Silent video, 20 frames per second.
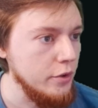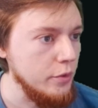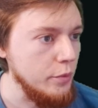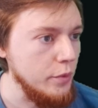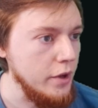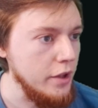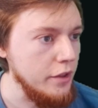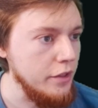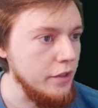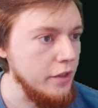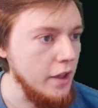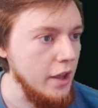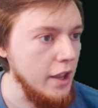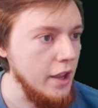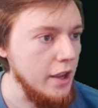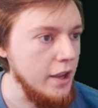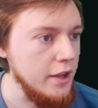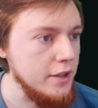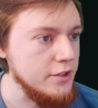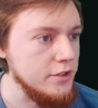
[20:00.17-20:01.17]
with
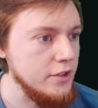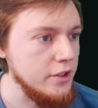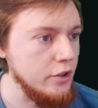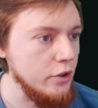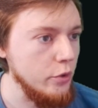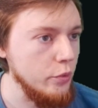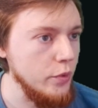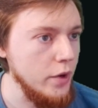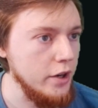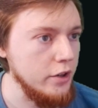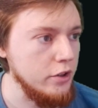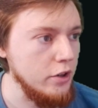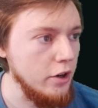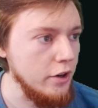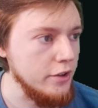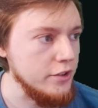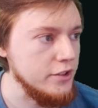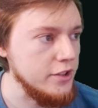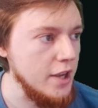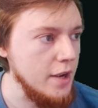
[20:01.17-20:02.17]
a single red card
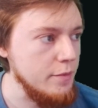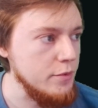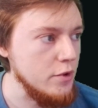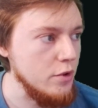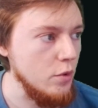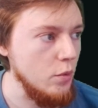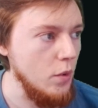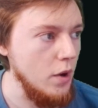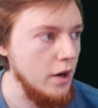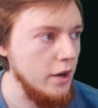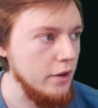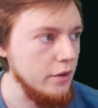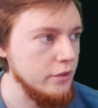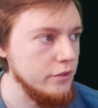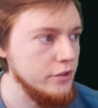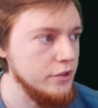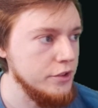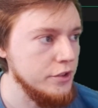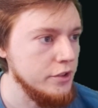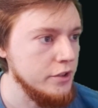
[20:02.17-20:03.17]
Escape through the
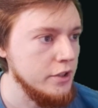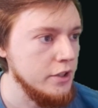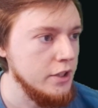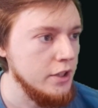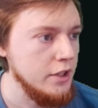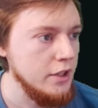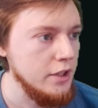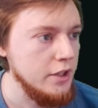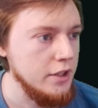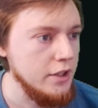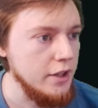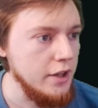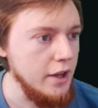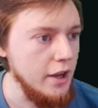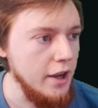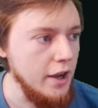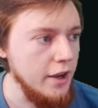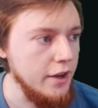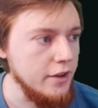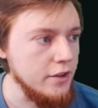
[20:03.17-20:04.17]
Wilds.
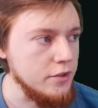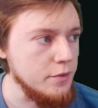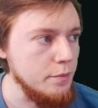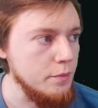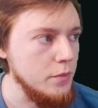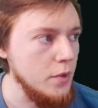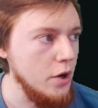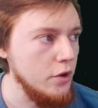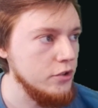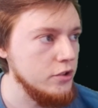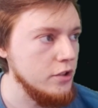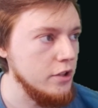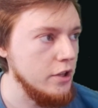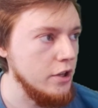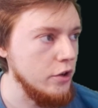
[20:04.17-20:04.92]
and is mostly a